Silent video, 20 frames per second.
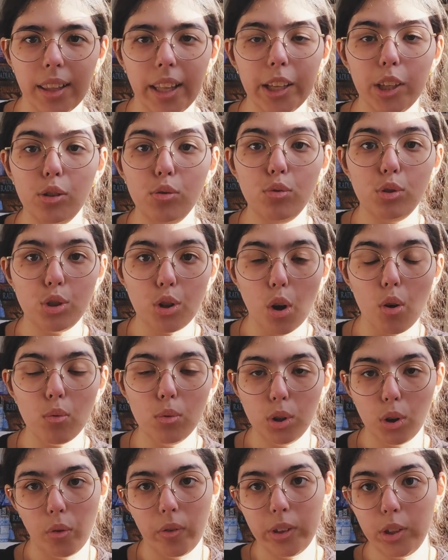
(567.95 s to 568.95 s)
Like you don't
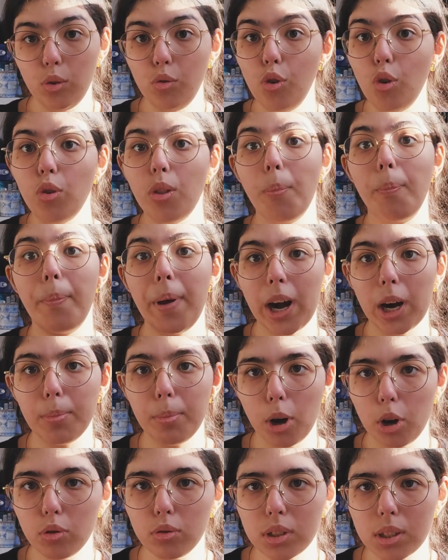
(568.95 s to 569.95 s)
know, you know the bare
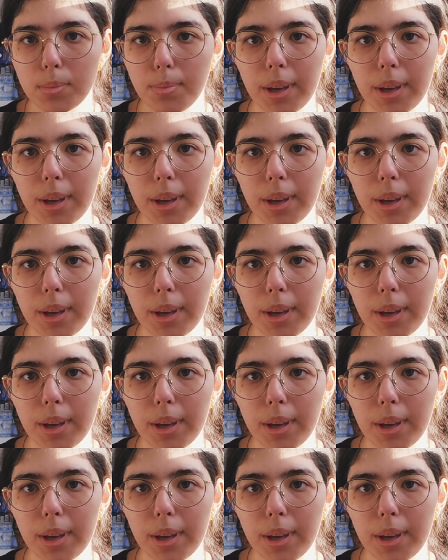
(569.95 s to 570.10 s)
bones,